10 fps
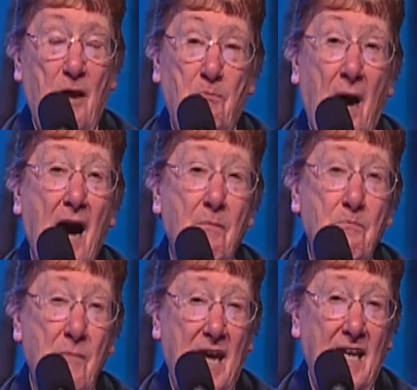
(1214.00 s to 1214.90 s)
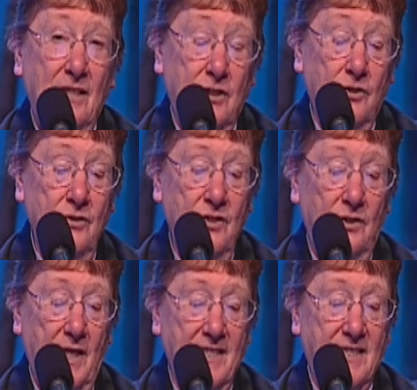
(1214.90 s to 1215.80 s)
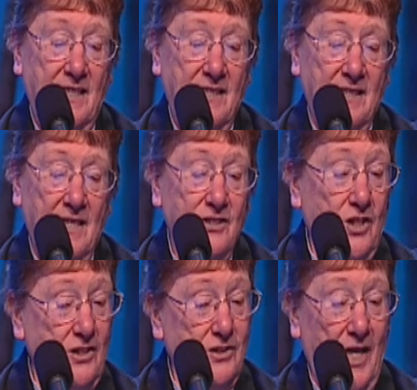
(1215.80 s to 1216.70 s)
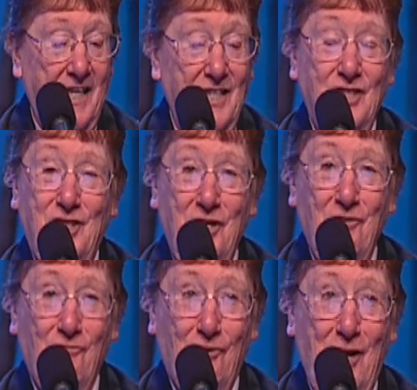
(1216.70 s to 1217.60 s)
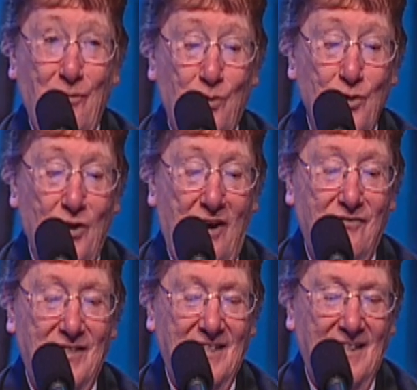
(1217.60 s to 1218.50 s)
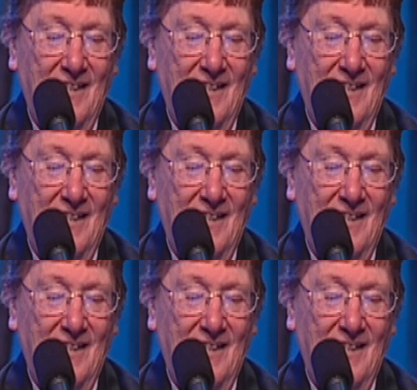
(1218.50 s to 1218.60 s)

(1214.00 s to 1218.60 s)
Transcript: And Bob May learned the lesson, just like his dear friend Rudolph,